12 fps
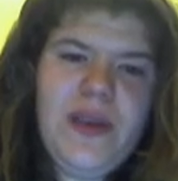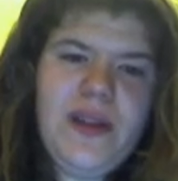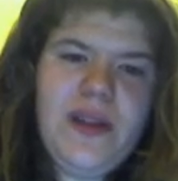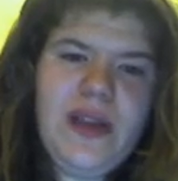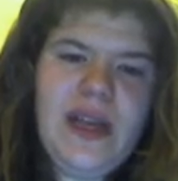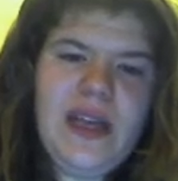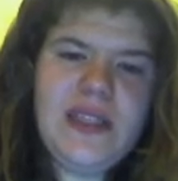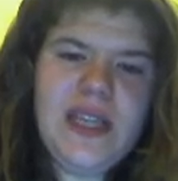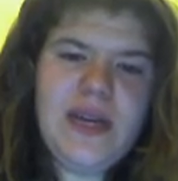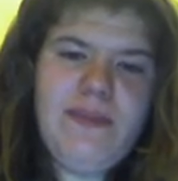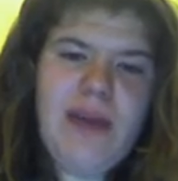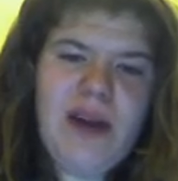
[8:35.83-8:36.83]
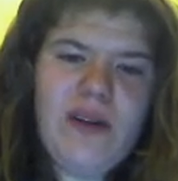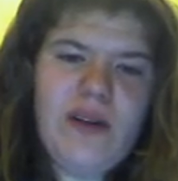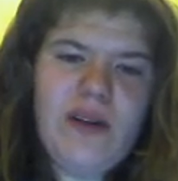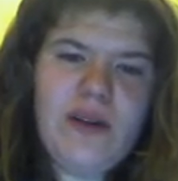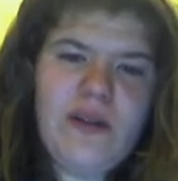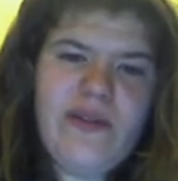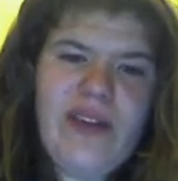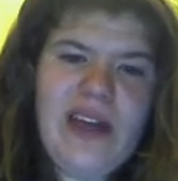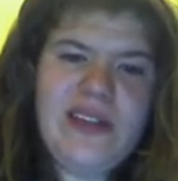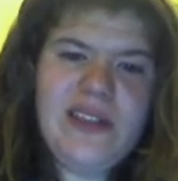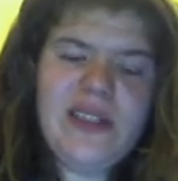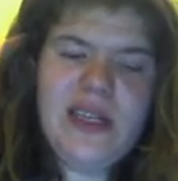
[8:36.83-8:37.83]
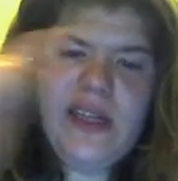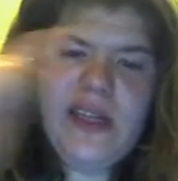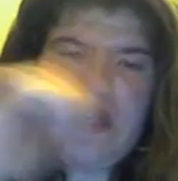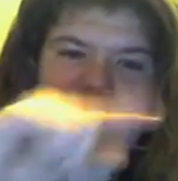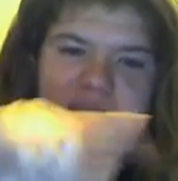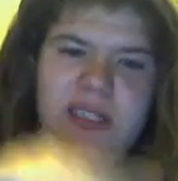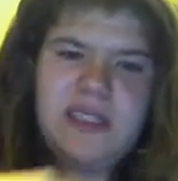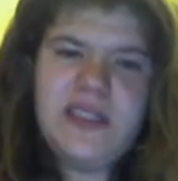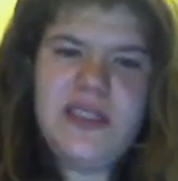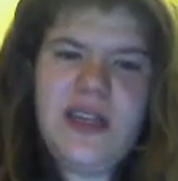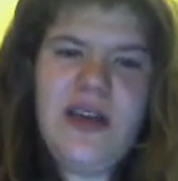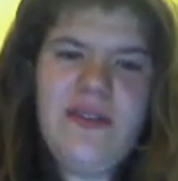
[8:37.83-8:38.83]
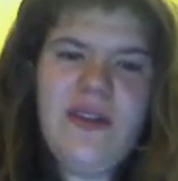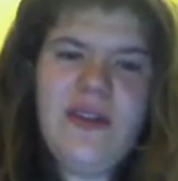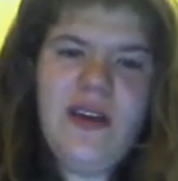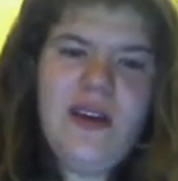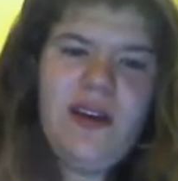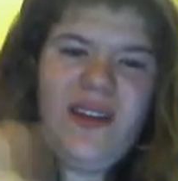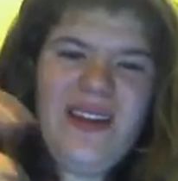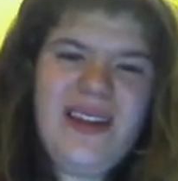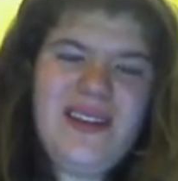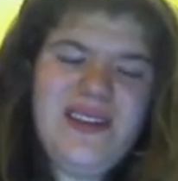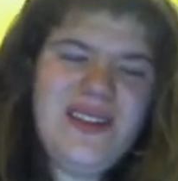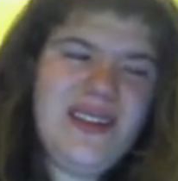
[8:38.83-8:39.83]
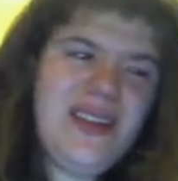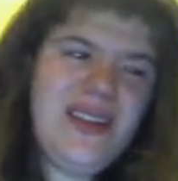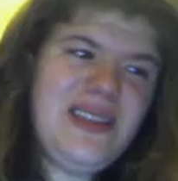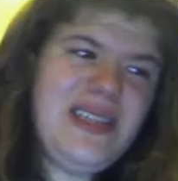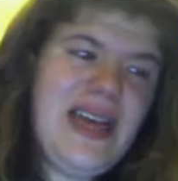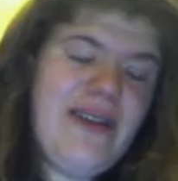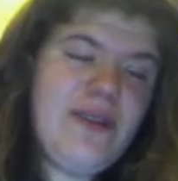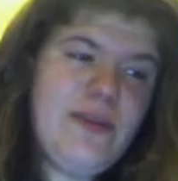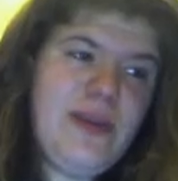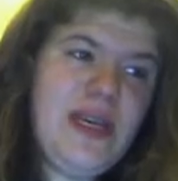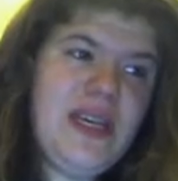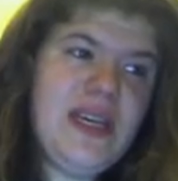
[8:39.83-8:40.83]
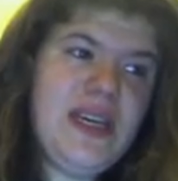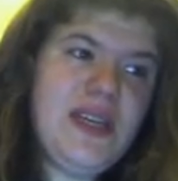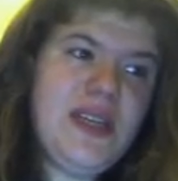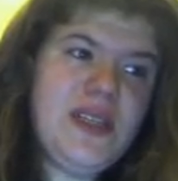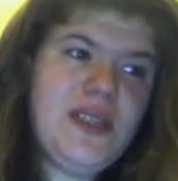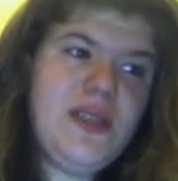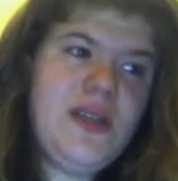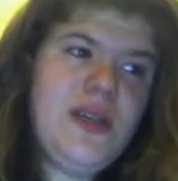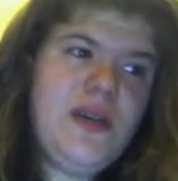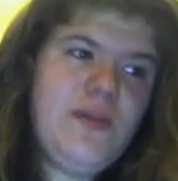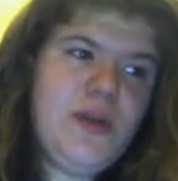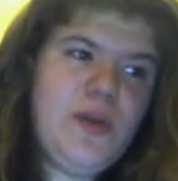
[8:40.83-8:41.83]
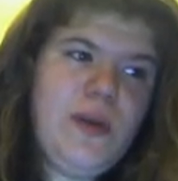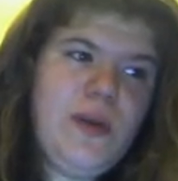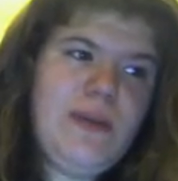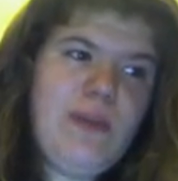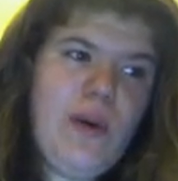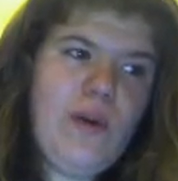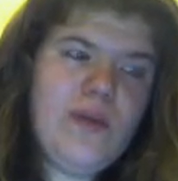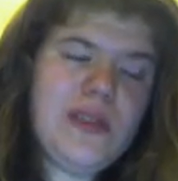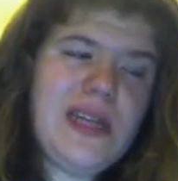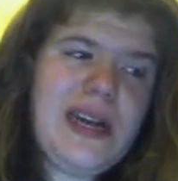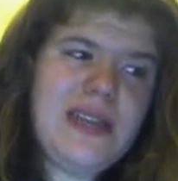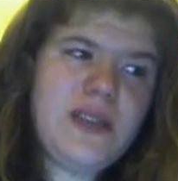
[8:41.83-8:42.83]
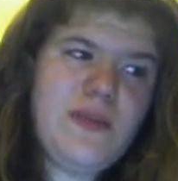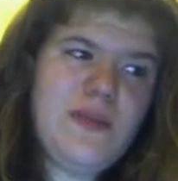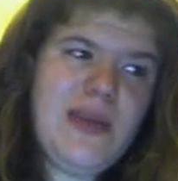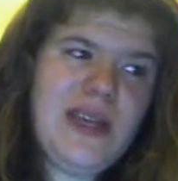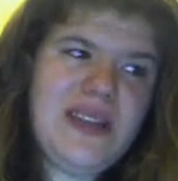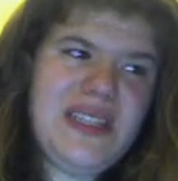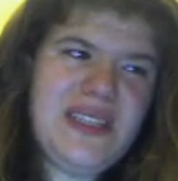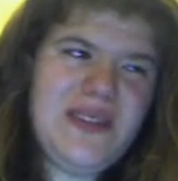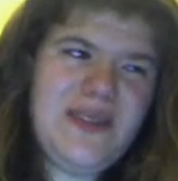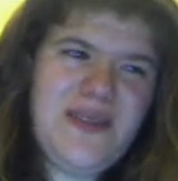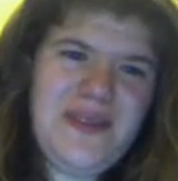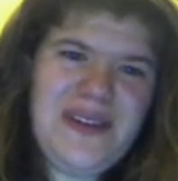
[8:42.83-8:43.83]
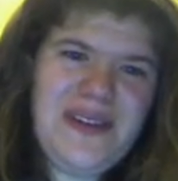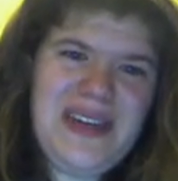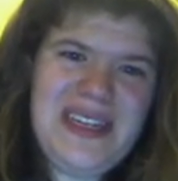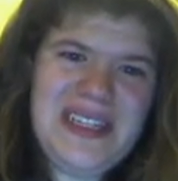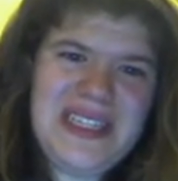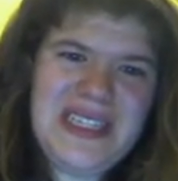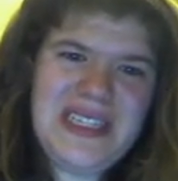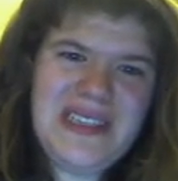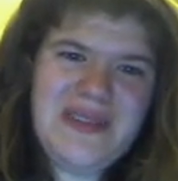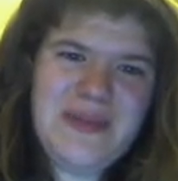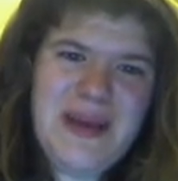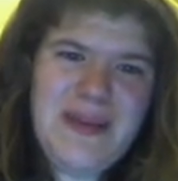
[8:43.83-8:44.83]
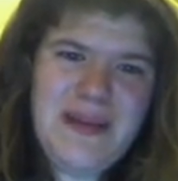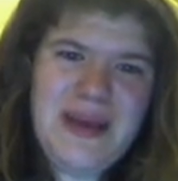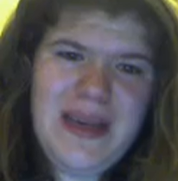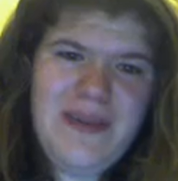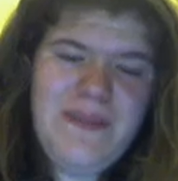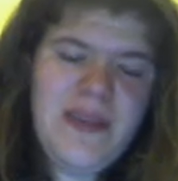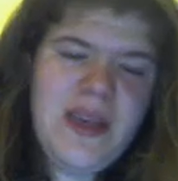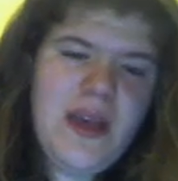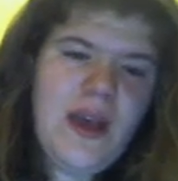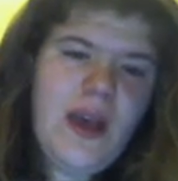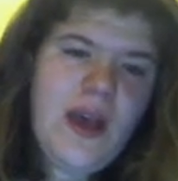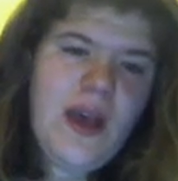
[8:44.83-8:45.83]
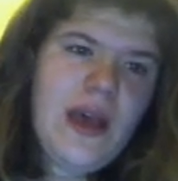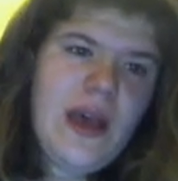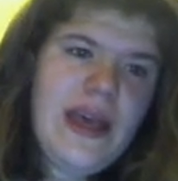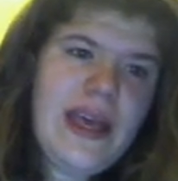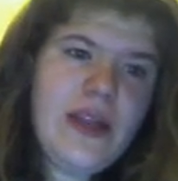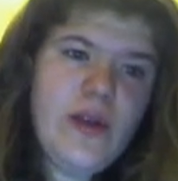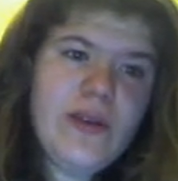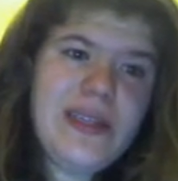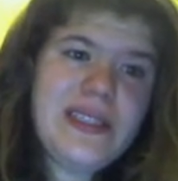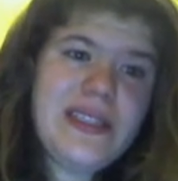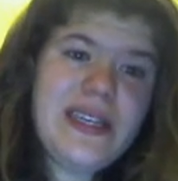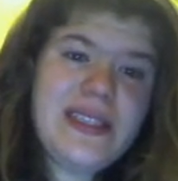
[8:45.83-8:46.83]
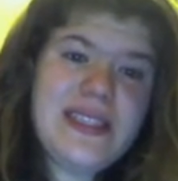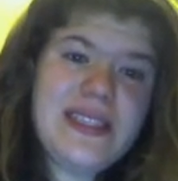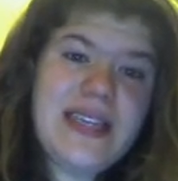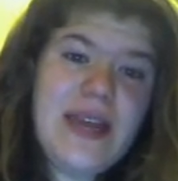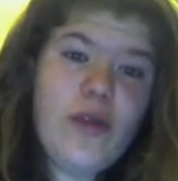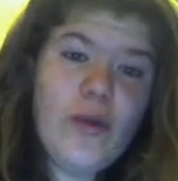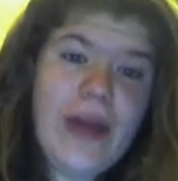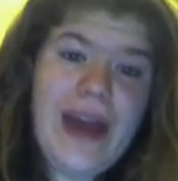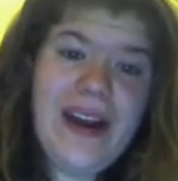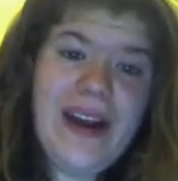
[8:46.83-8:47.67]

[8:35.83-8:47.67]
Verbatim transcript: like it's like a metal fence and like slits and stuff. Like the slits have to be between poles. It has to be at least three inches, maybe. He literally sticks his head through there.